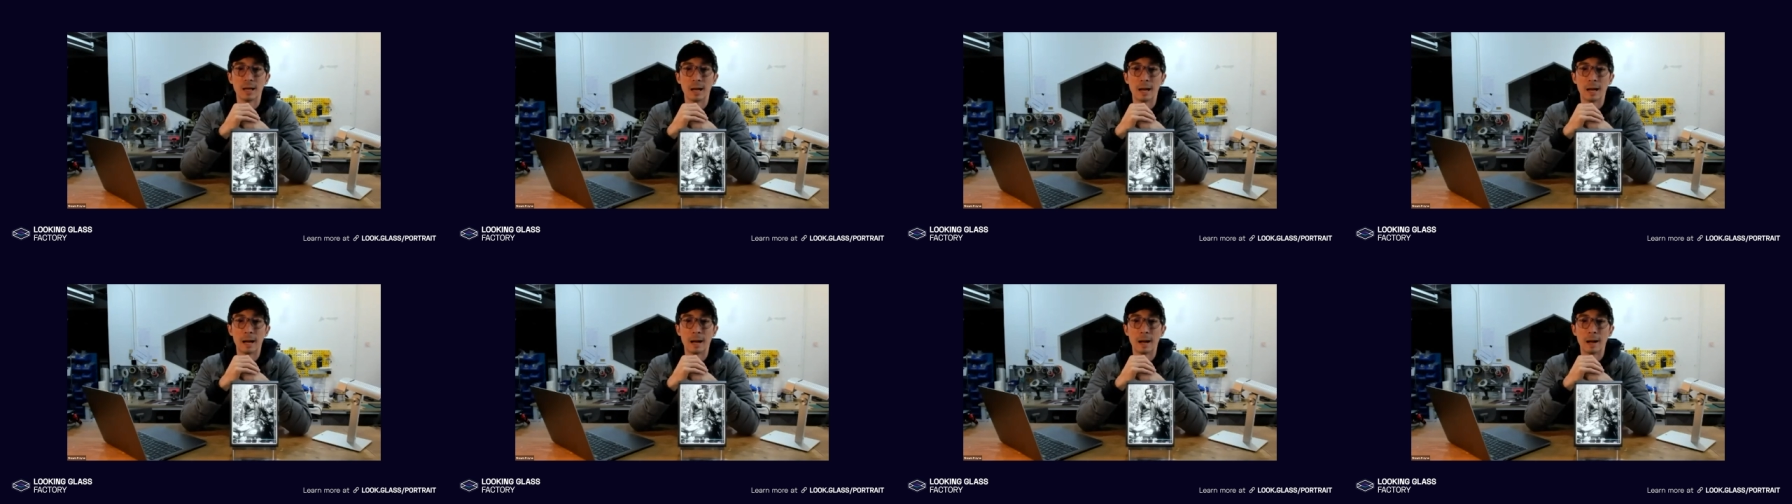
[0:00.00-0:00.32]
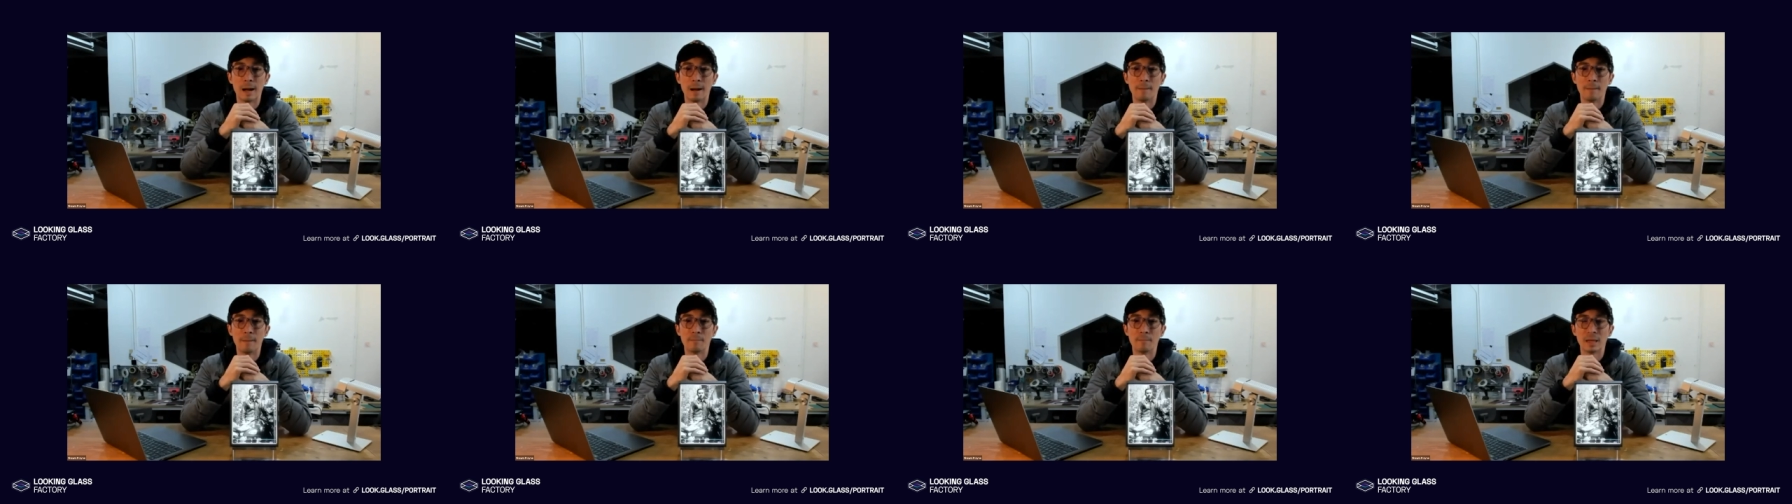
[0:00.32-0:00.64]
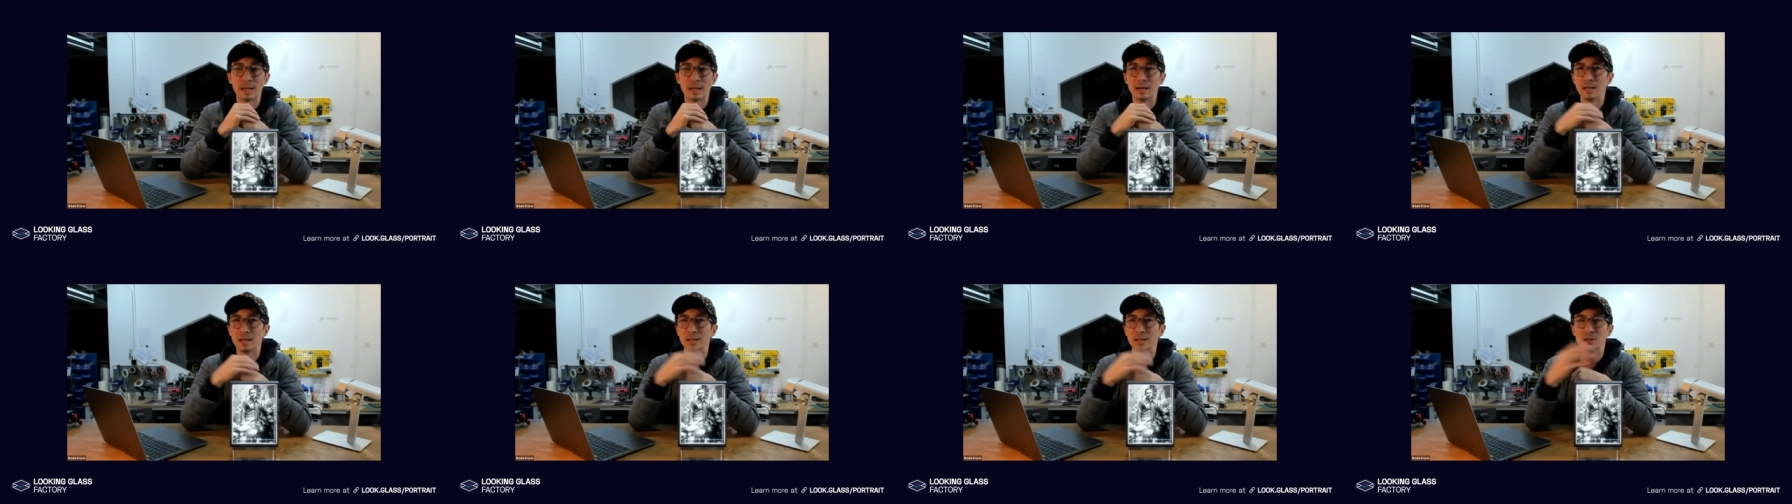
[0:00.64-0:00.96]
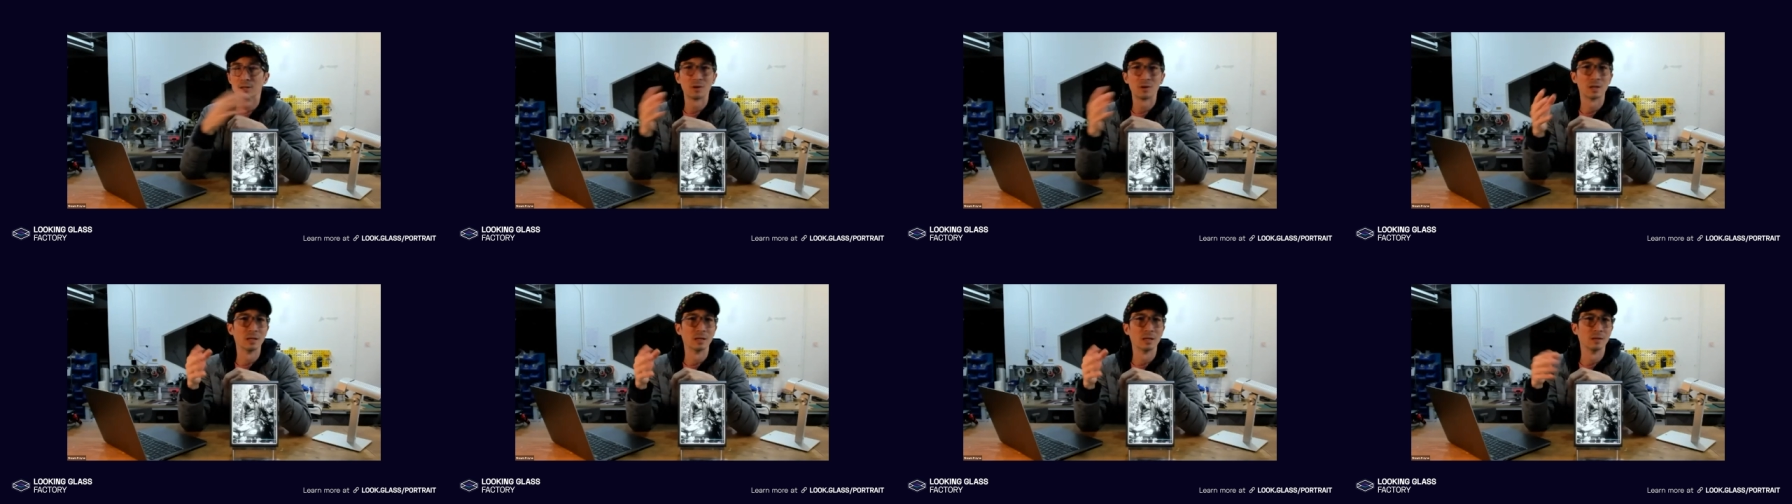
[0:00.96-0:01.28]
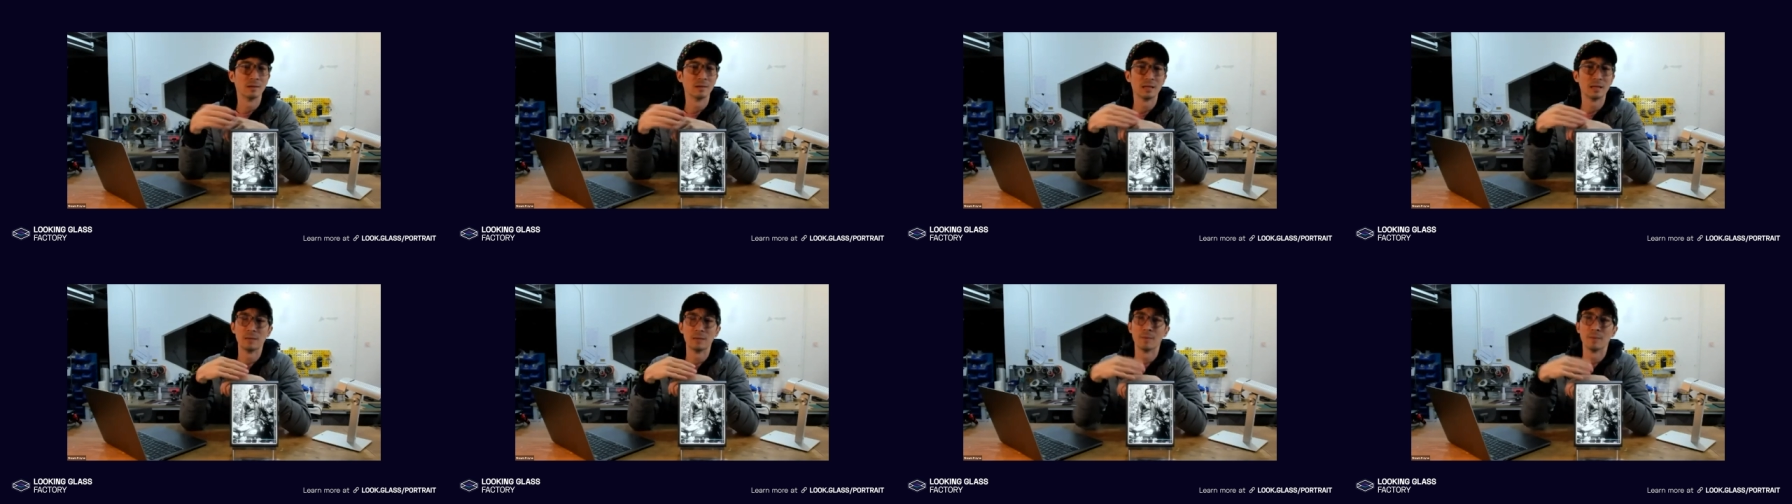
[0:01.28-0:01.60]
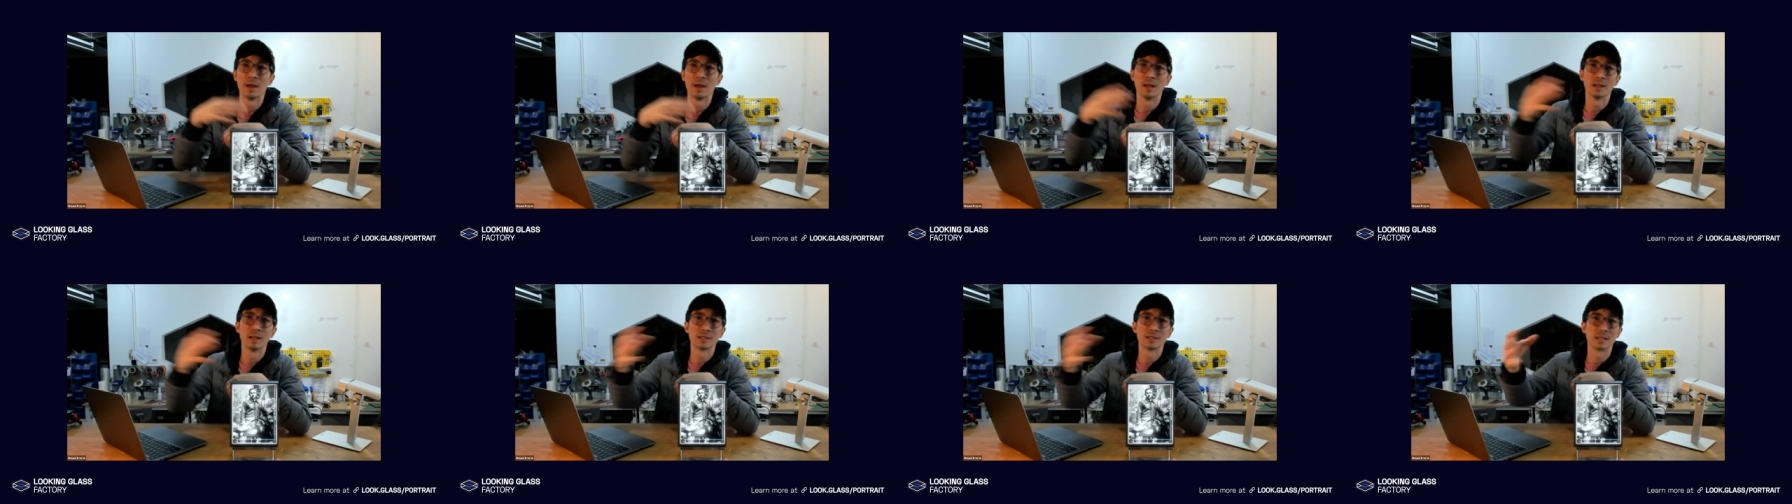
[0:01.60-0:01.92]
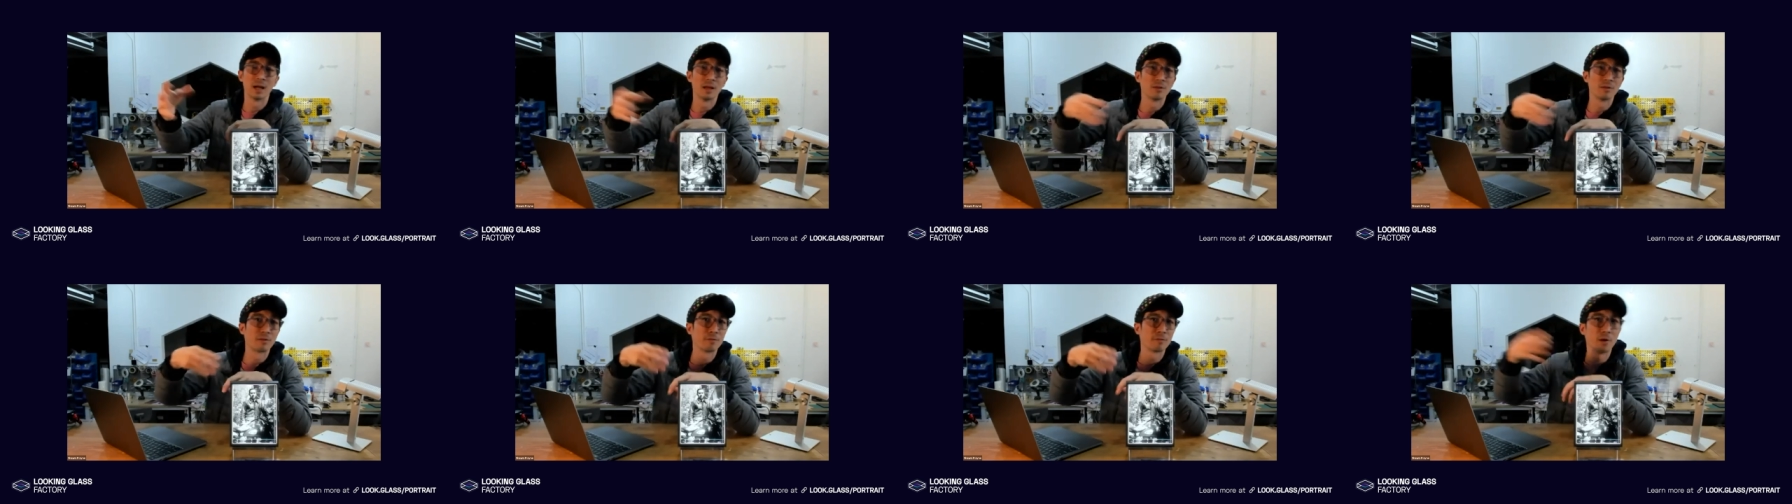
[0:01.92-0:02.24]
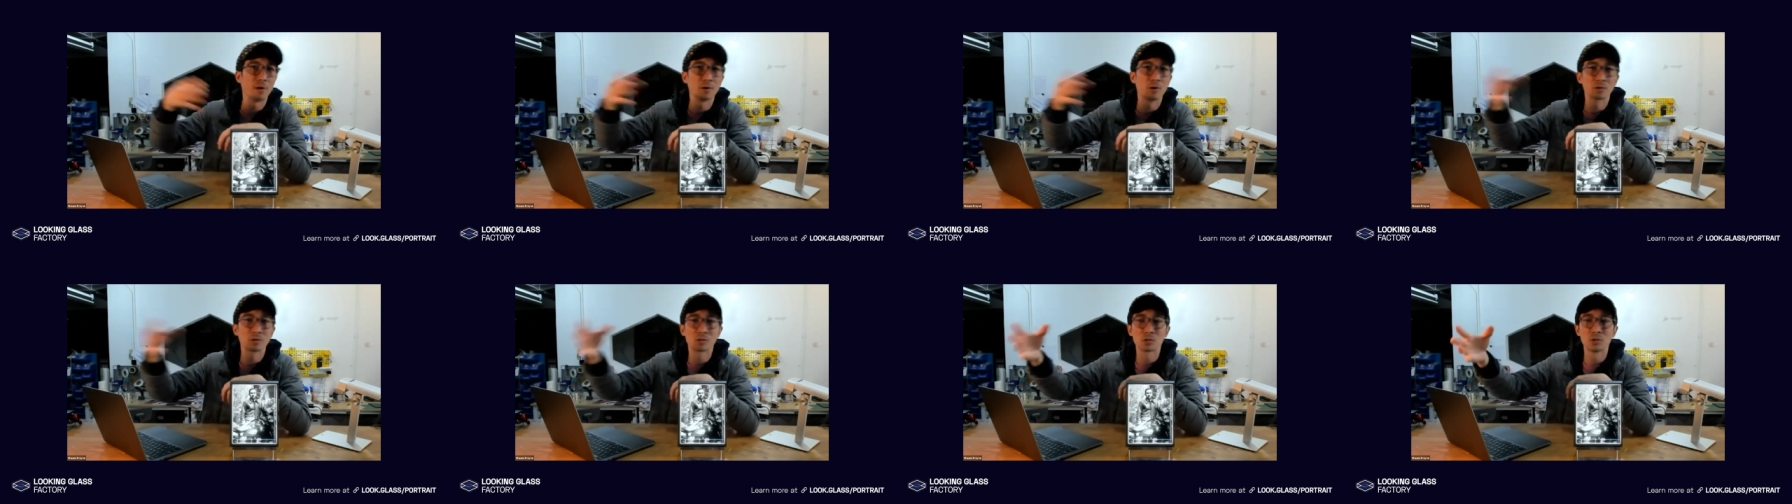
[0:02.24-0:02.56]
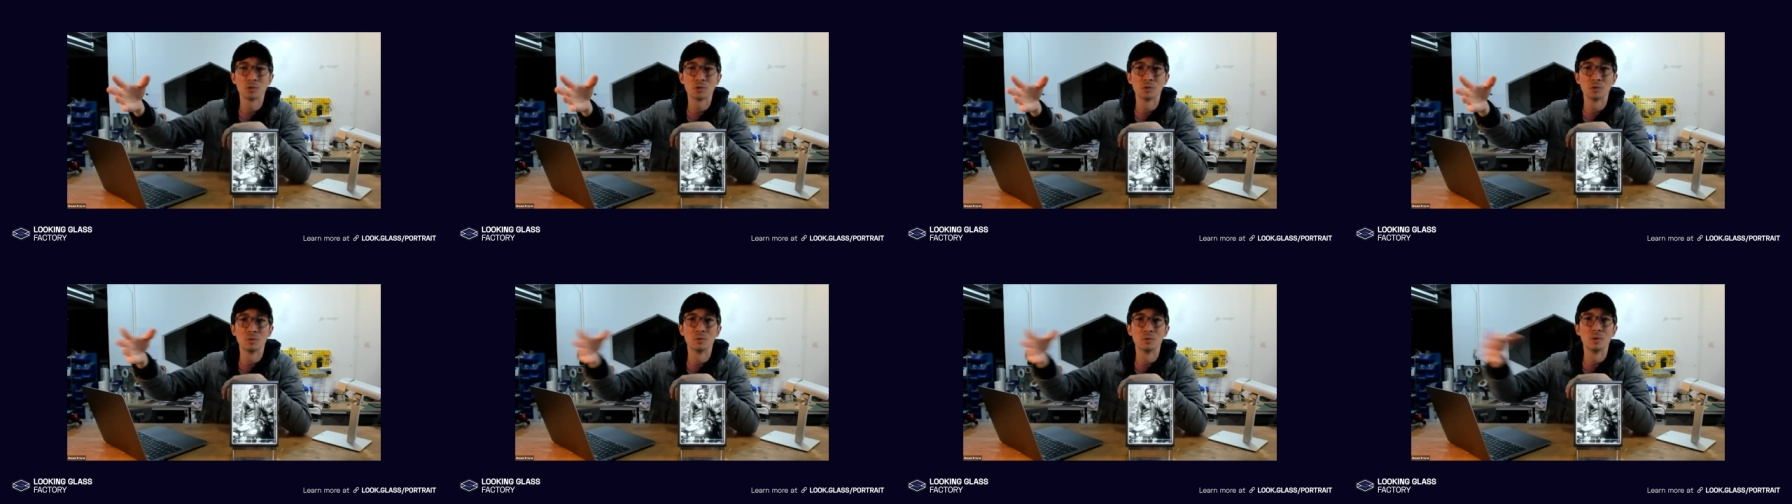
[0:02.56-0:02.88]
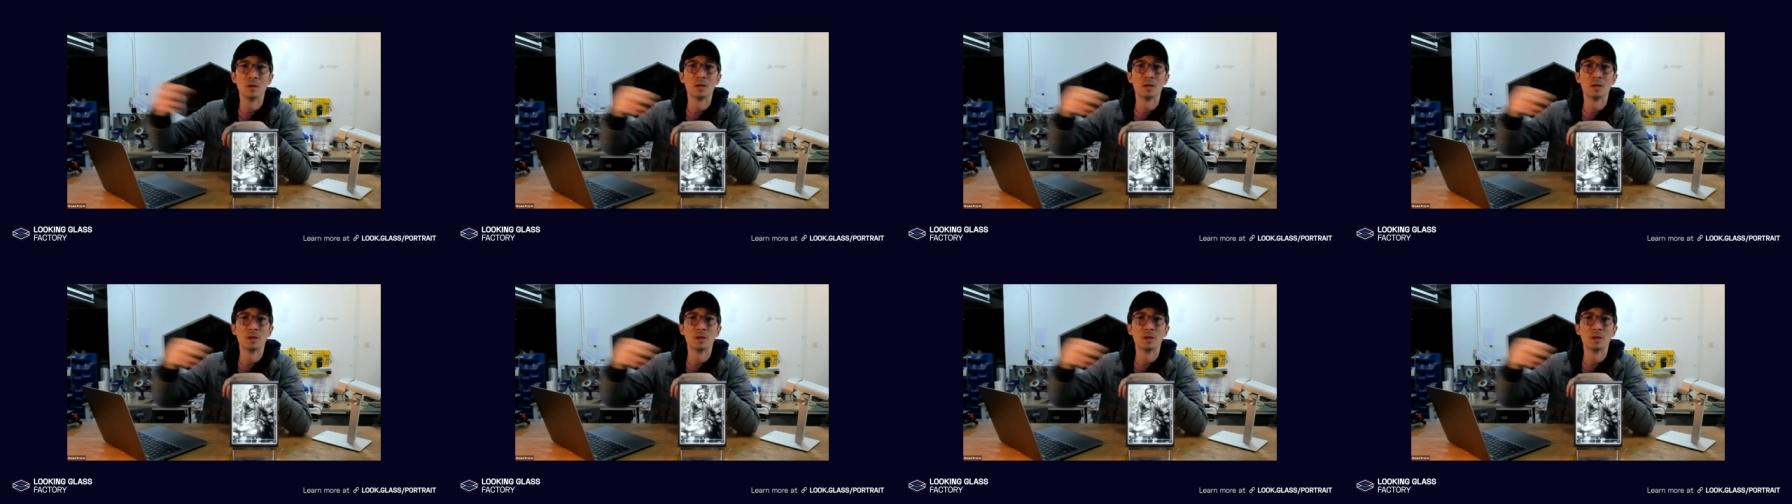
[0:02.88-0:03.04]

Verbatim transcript: um, and that you can email it to other folks who